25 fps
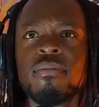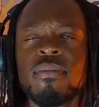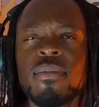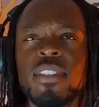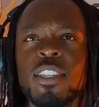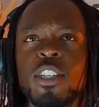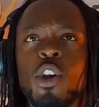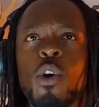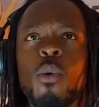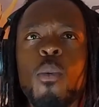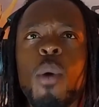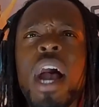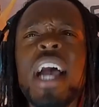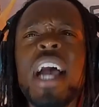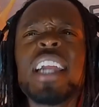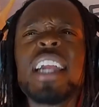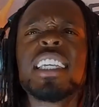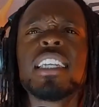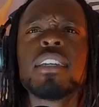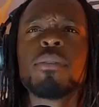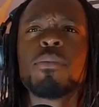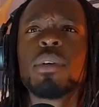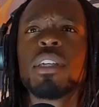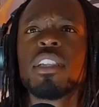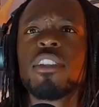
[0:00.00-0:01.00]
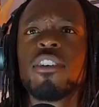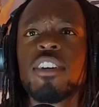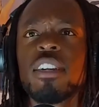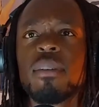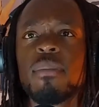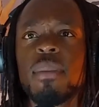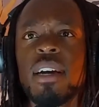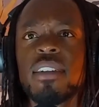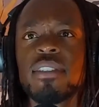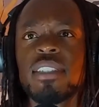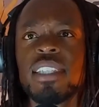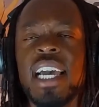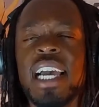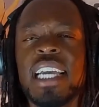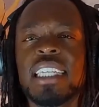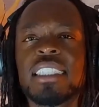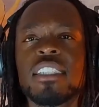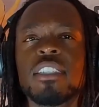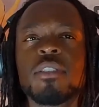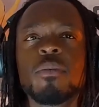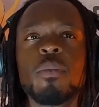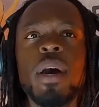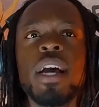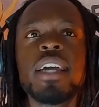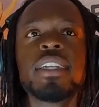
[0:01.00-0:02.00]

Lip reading: Why didn't we learn about taxes? Why